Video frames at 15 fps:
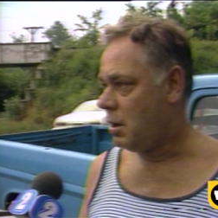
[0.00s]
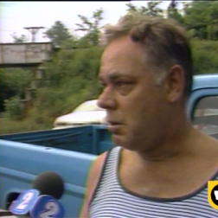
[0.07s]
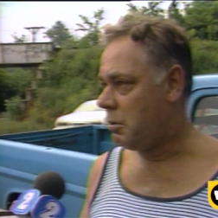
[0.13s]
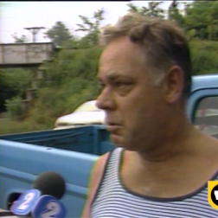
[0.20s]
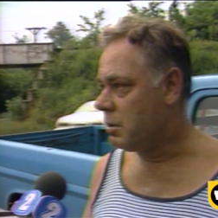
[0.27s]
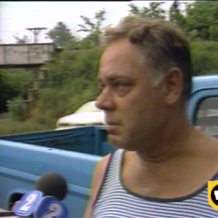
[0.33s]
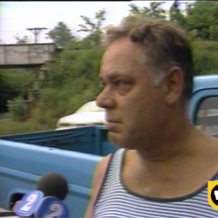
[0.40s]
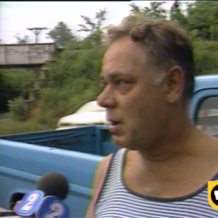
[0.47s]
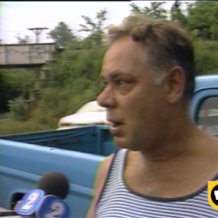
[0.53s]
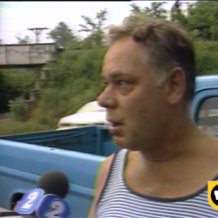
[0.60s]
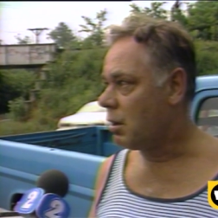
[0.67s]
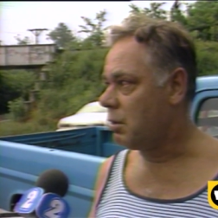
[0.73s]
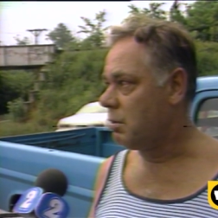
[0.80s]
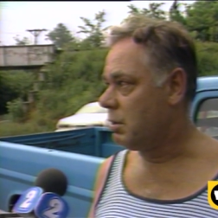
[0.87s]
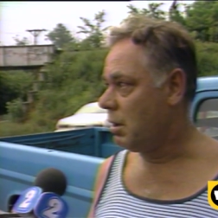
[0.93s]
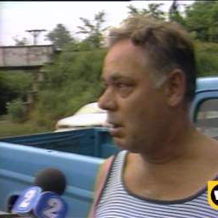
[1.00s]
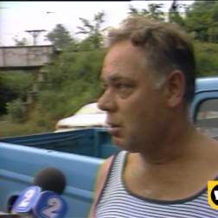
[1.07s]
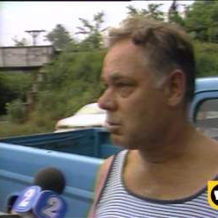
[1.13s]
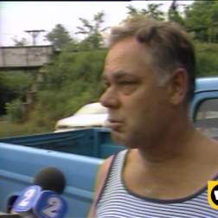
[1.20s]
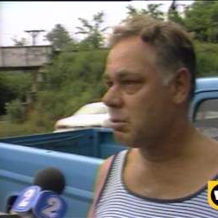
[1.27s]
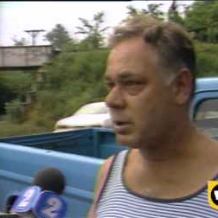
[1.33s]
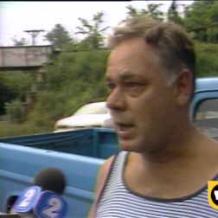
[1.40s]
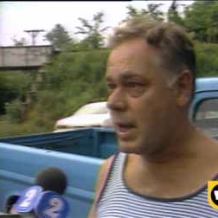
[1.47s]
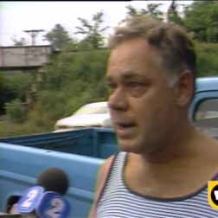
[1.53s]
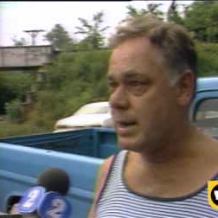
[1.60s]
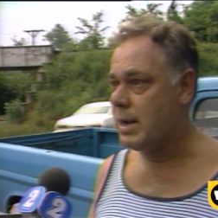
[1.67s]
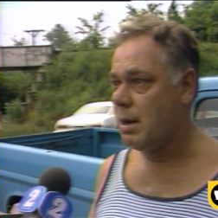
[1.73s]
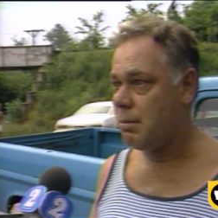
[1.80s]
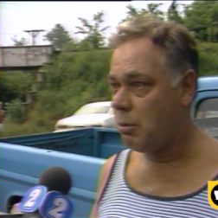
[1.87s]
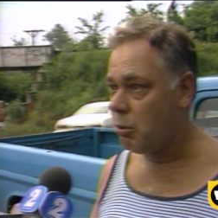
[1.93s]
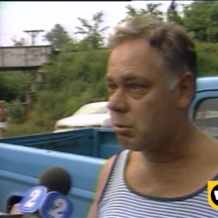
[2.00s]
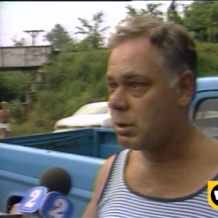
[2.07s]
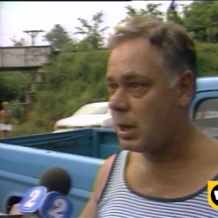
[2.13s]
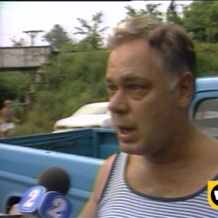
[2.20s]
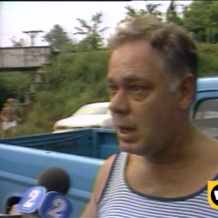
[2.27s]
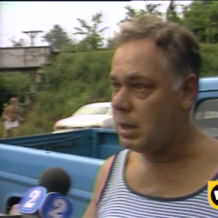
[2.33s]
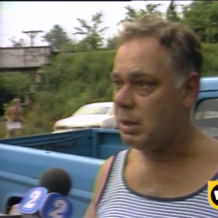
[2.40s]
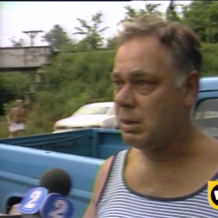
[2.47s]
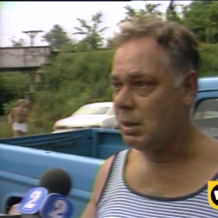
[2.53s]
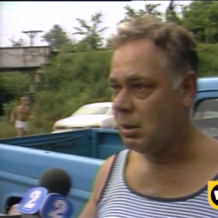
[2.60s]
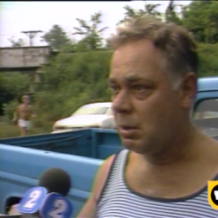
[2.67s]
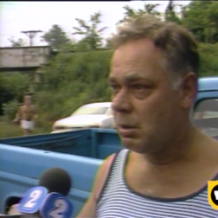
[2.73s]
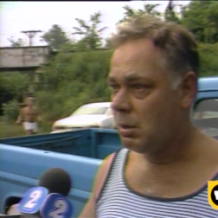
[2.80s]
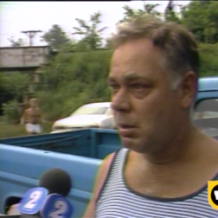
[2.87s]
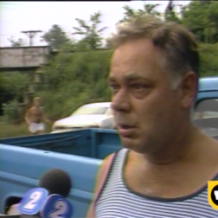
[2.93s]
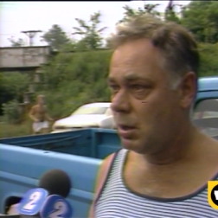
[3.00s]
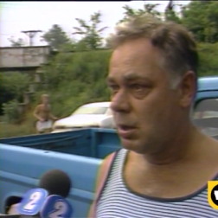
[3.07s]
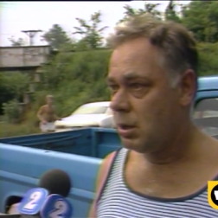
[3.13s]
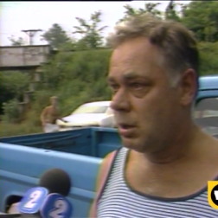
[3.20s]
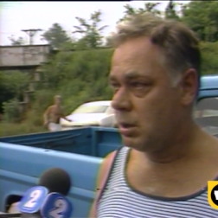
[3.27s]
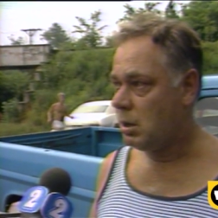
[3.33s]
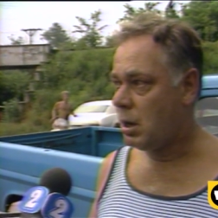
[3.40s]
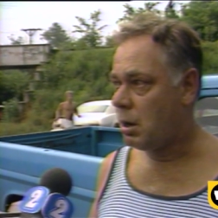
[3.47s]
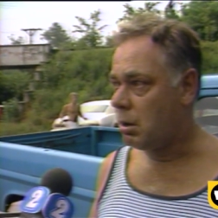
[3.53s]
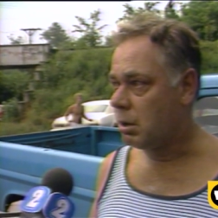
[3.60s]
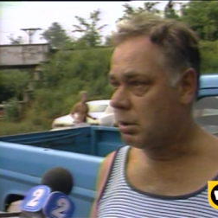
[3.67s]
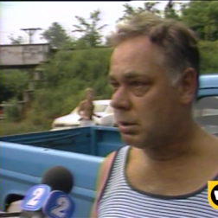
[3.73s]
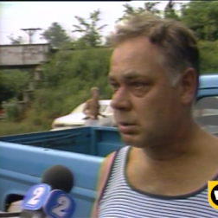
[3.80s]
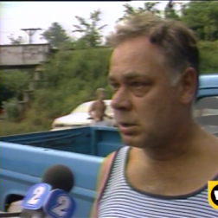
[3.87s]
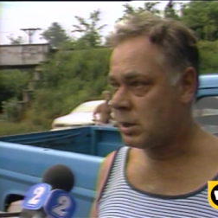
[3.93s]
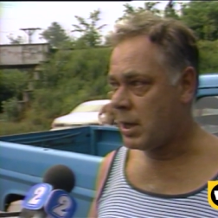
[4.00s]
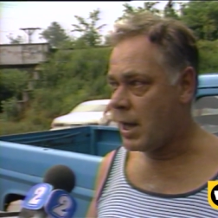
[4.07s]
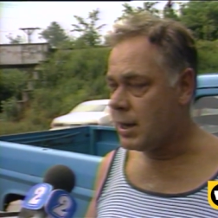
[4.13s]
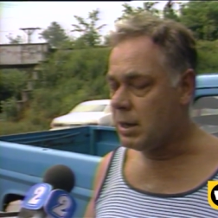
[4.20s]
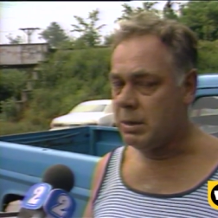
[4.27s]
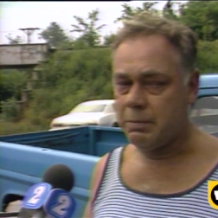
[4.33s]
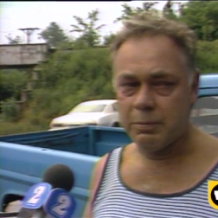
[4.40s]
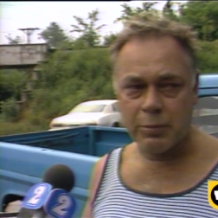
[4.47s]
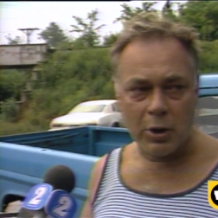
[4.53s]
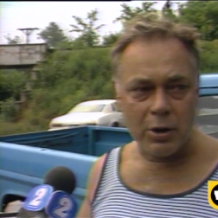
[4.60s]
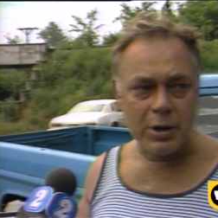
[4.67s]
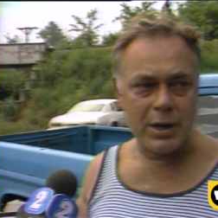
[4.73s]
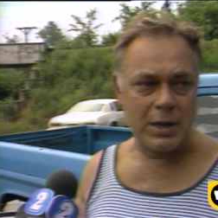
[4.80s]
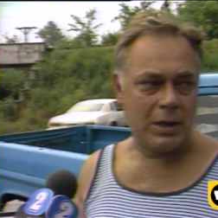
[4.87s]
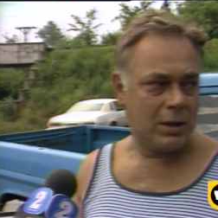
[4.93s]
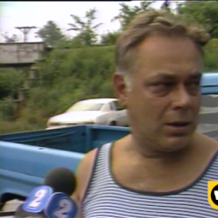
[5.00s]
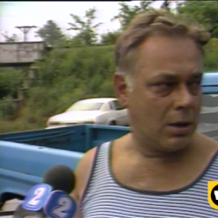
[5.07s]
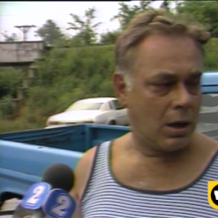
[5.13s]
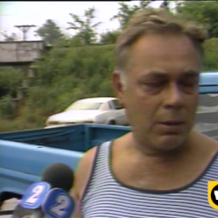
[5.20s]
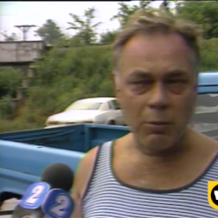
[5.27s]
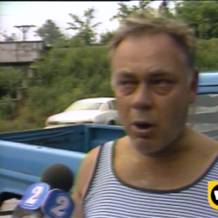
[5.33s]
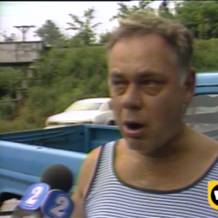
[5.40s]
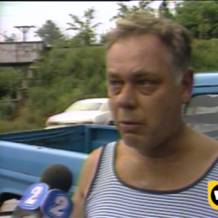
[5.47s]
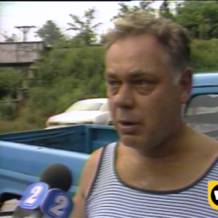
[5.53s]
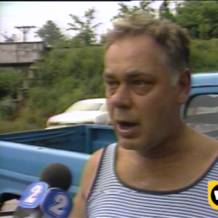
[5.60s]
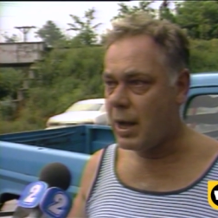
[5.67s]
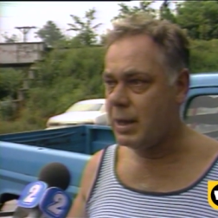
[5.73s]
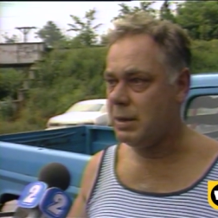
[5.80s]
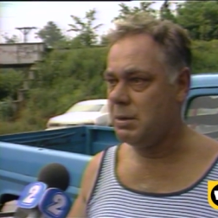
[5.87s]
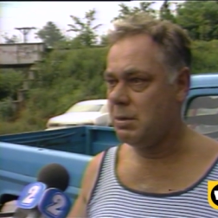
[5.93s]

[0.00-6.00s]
heard him holler, Uncle Kenny, I'm okay. He hollered, Kenny, Bernie, I'm all right.